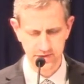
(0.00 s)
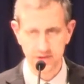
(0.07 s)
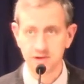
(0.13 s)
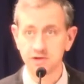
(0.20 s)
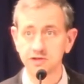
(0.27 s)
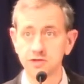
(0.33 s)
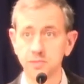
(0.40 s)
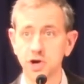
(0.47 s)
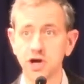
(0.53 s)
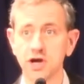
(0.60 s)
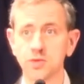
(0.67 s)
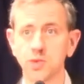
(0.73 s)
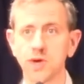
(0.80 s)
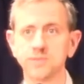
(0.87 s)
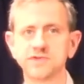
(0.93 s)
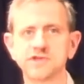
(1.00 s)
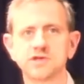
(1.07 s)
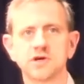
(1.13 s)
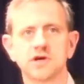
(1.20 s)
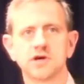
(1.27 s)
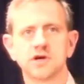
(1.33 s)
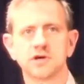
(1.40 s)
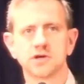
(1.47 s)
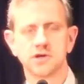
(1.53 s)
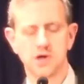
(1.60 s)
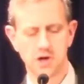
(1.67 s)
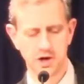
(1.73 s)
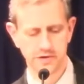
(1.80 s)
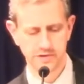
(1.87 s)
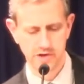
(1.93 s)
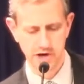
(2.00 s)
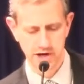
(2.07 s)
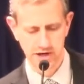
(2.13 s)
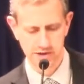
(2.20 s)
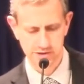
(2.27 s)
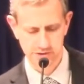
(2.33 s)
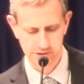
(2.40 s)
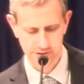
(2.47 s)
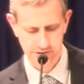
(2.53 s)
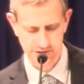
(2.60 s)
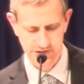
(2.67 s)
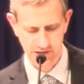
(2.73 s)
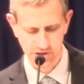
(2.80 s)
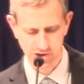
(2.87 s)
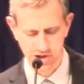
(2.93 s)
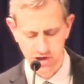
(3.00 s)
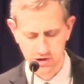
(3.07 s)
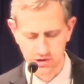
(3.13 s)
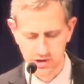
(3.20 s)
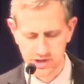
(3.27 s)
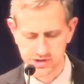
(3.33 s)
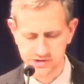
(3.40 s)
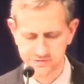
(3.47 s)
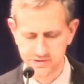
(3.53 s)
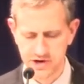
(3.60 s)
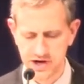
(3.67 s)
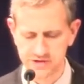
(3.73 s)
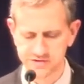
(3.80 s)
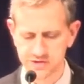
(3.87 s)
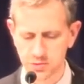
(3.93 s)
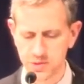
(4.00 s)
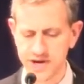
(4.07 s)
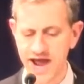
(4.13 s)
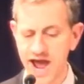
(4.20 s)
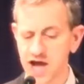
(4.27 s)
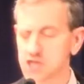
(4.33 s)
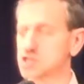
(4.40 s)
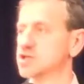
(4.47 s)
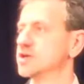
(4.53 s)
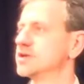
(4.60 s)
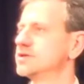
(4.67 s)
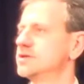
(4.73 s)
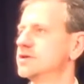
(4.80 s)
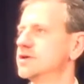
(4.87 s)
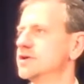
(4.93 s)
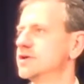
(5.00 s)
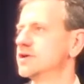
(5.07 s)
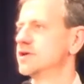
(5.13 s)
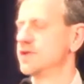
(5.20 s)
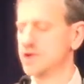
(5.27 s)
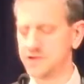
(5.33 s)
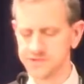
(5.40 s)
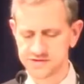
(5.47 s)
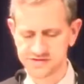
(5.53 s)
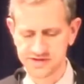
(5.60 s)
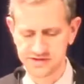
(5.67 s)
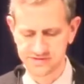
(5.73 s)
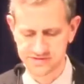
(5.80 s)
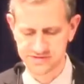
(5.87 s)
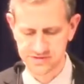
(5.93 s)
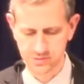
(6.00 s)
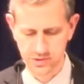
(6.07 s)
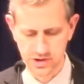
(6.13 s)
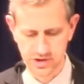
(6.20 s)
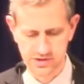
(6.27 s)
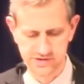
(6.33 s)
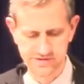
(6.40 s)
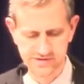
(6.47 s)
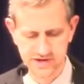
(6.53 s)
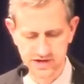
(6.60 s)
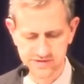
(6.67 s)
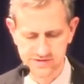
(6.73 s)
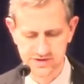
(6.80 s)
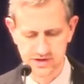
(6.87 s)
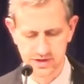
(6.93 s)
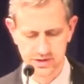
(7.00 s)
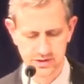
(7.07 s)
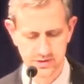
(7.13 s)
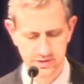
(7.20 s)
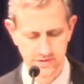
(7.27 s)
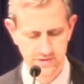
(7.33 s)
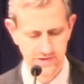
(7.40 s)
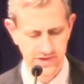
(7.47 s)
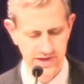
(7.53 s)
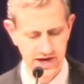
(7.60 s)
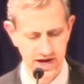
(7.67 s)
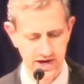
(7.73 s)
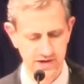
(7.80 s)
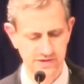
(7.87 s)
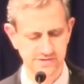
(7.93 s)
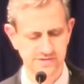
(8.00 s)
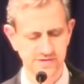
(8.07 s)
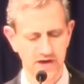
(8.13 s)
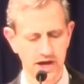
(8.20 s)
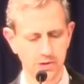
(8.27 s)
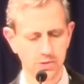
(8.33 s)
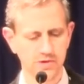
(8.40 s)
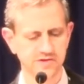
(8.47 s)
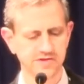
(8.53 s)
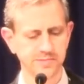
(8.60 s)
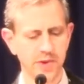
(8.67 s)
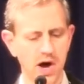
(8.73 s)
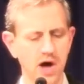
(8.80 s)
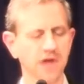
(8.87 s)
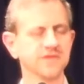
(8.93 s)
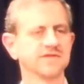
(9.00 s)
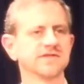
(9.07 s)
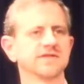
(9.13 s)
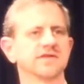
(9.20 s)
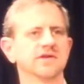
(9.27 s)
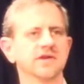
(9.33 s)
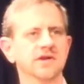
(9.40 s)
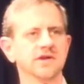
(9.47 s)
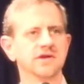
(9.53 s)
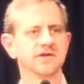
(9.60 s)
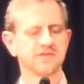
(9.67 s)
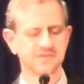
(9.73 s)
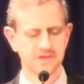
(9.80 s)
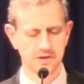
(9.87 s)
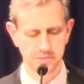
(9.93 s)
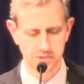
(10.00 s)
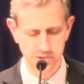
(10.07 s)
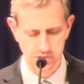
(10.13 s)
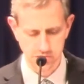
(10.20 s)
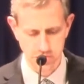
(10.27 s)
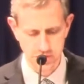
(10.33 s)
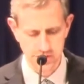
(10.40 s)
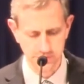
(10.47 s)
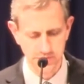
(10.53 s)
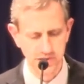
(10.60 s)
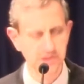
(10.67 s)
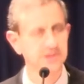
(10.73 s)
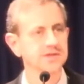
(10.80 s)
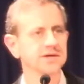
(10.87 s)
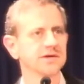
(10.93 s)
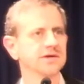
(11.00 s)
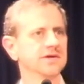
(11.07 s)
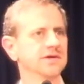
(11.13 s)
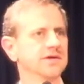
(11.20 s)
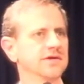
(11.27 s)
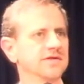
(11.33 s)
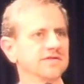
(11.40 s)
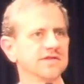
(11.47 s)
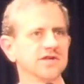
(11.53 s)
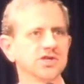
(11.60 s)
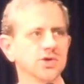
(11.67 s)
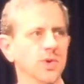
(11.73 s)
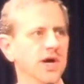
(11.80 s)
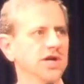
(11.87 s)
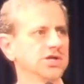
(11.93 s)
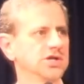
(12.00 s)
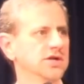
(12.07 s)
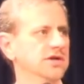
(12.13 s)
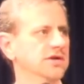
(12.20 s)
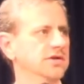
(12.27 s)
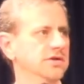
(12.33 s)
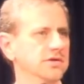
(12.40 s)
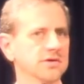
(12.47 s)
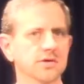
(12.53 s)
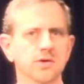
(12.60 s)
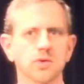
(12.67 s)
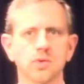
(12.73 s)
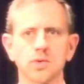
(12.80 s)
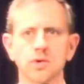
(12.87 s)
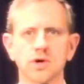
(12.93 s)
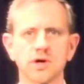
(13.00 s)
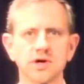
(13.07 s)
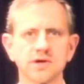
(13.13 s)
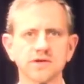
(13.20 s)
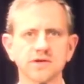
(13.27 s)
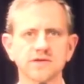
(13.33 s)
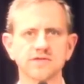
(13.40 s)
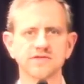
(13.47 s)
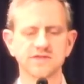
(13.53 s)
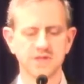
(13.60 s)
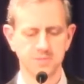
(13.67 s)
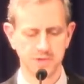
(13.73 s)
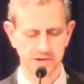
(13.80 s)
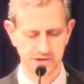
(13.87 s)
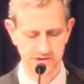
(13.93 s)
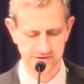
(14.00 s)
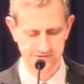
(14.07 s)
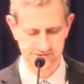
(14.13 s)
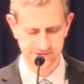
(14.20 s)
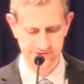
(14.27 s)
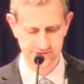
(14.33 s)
The Merriam-Webster online dictionary defines a reaction in the sense that we are discussing as a response to some treatment situation, or stimulus.